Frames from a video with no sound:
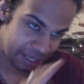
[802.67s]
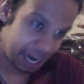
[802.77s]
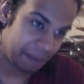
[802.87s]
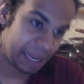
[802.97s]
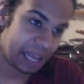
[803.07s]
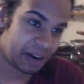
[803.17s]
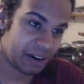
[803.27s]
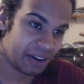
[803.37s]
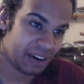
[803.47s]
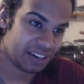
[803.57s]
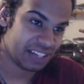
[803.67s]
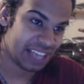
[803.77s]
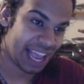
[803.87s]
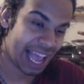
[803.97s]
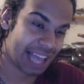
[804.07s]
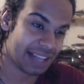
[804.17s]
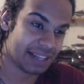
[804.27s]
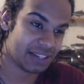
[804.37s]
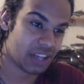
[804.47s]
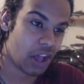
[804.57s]
Dominator
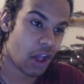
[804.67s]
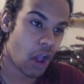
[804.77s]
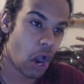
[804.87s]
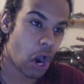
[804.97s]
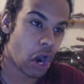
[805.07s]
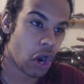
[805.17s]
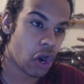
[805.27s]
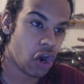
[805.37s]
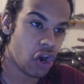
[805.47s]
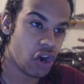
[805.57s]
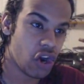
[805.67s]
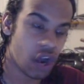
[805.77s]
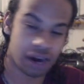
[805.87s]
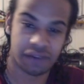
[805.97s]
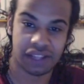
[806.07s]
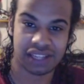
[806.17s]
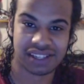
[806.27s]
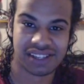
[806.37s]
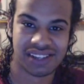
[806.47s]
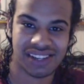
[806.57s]
has none of
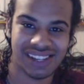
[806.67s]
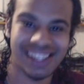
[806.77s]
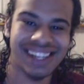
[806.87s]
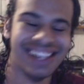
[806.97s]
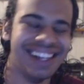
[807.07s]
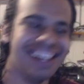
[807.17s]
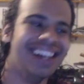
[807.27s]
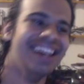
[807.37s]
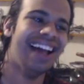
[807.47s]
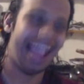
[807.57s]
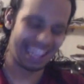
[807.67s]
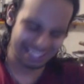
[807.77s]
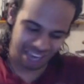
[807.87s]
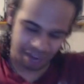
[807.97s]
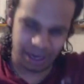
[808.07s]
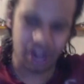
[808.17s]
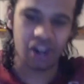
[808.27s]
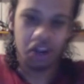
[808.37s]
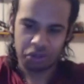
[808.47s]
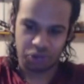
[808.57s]
this. As
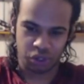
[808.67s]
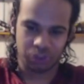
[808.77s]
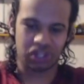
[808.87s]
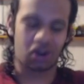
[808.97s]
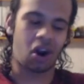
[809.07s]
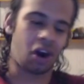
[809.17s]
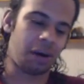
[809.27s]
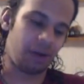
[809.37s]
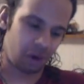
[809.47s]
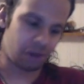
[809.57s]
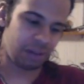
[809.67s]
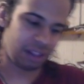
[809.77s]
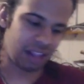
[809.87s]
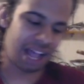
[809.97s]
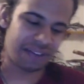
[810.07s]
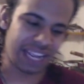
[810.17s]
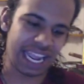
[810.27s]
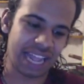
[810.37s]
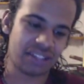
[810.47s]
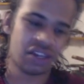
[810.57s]
Dominator shoots her lava
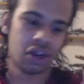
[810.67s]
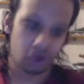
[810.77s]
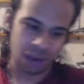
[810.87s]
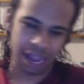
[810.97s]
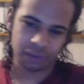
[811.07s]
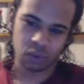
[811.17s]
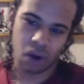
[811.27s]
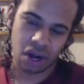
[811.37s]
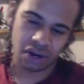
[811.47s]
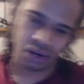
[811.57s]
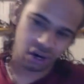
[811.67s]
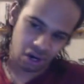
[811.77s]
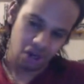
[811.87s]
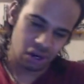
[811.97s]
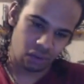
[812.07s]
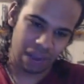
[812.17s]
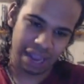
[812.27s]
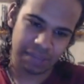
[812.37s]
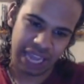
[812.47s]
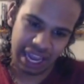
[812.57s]
hands, grabs Wander,
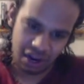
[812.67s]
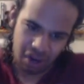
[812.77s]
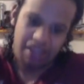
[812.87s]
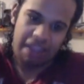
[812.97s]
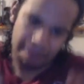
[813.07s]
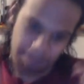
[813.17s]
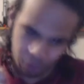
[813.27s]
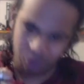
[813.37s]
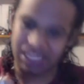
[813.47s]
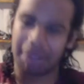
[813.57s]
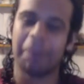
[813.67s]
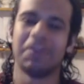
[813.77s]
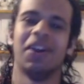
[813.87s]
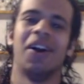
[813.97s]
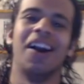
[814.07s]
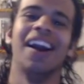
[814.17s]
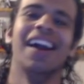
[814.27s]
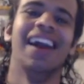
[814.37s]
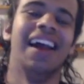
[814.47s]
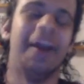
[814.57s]
grabs Hater, and pulls them up to her,
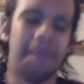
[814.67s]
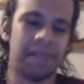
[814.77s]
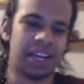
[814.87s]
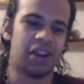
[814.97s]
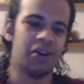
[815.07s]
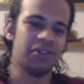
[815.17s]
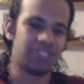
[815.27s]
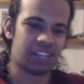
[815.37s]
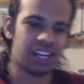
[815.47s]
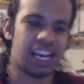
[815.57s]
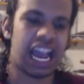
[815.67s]
and goes,